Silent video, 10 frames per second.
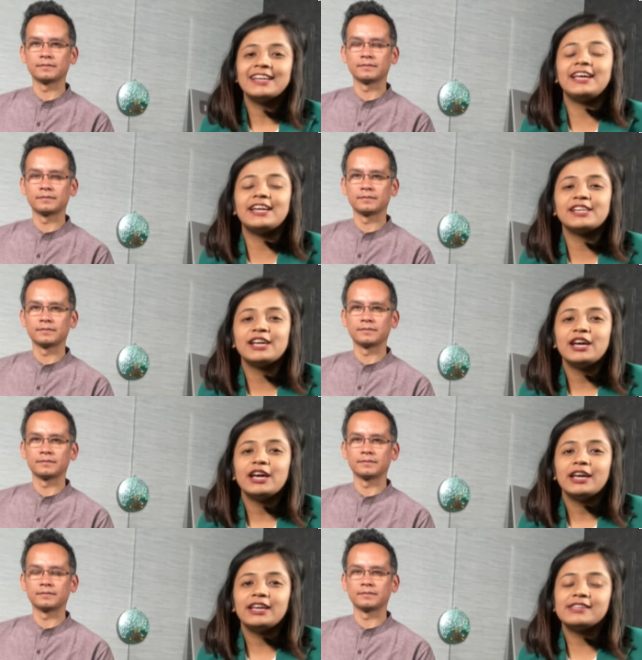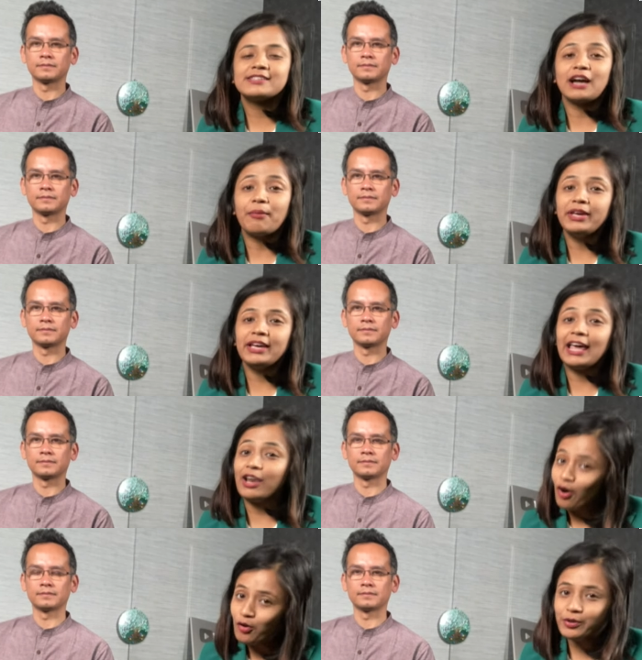Speaker 1: that is coming
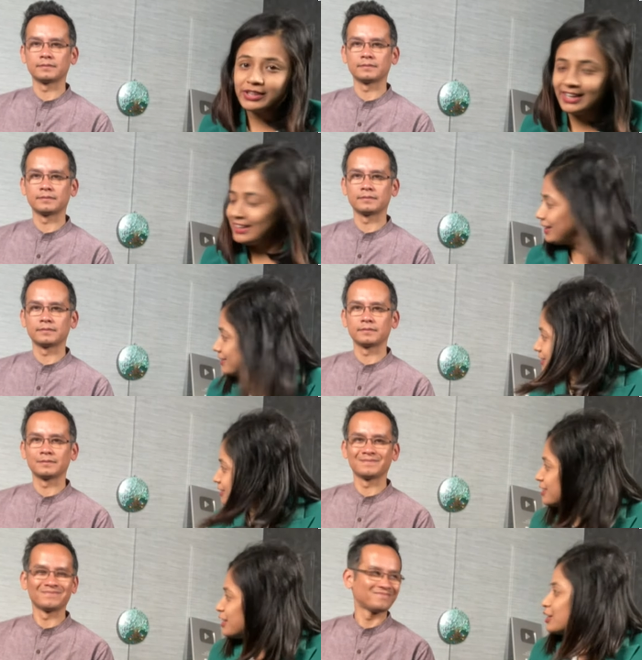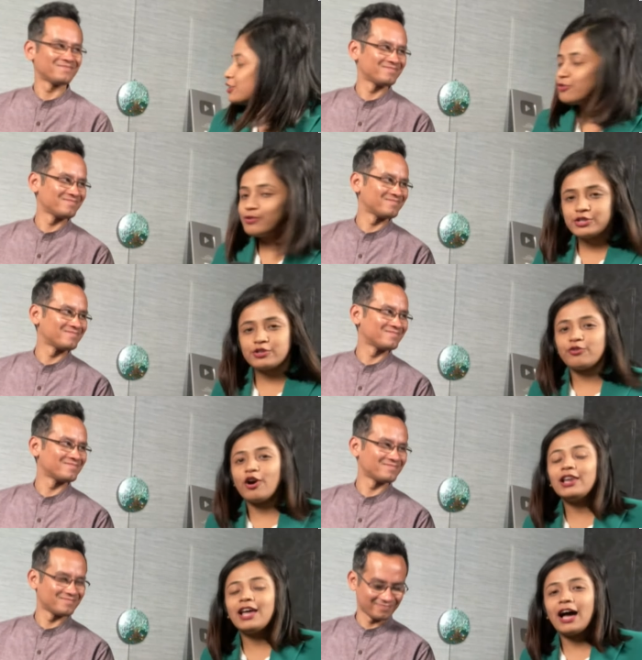along with the elections. So first of
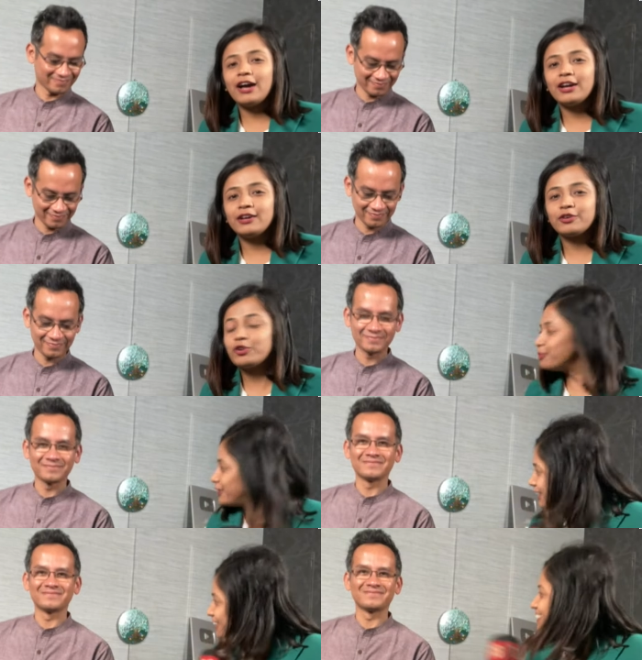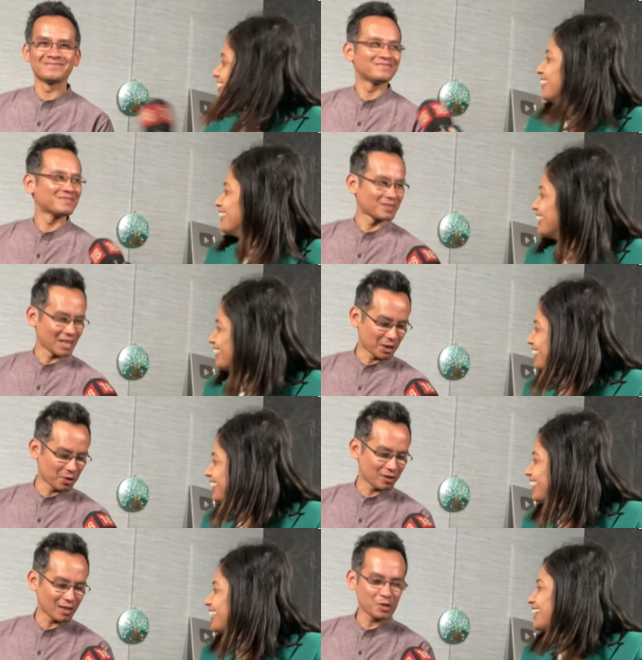all, uh, Kruptang.
Speaker 2: Thank
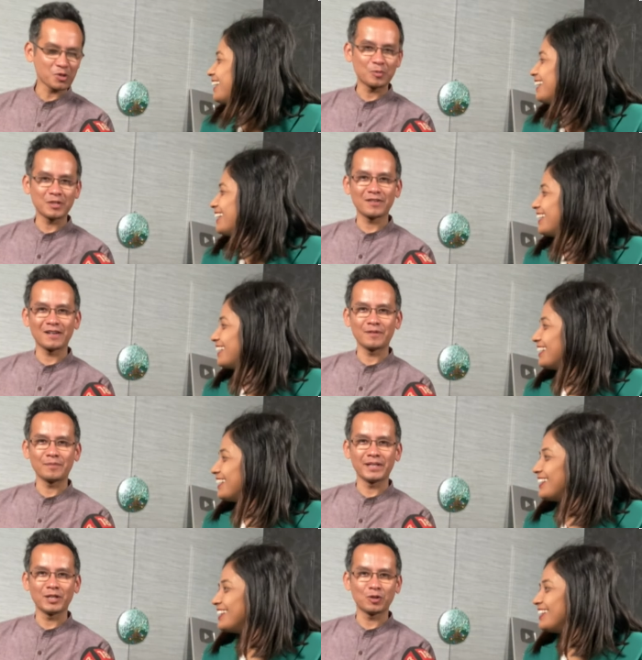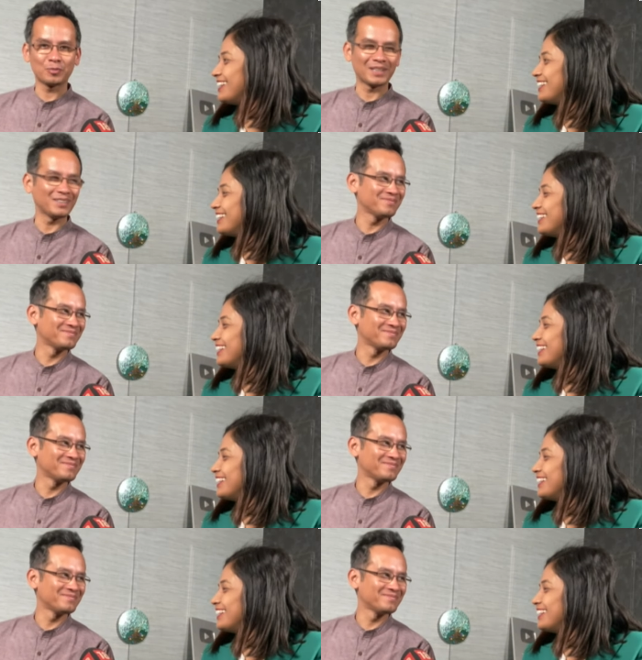you. Thank you so much for having me here, Kruptang.